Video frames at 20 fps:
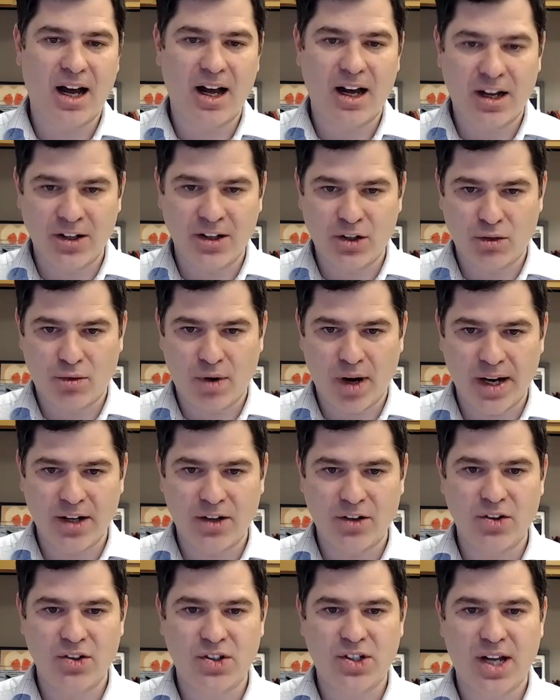
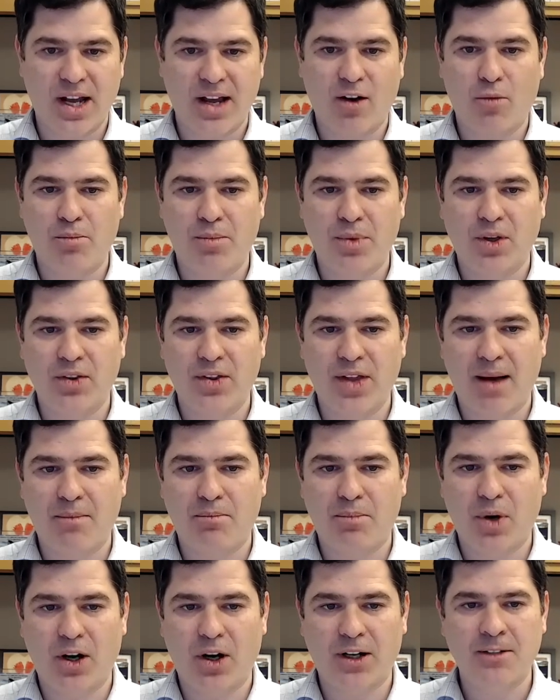underwriters to help build
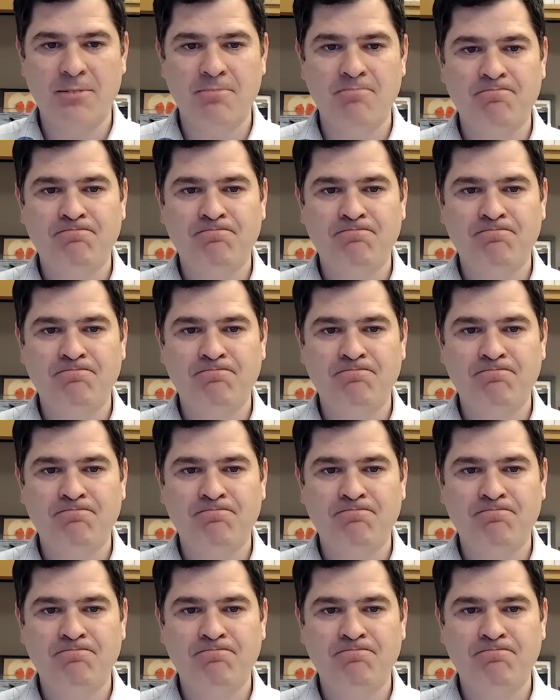that book.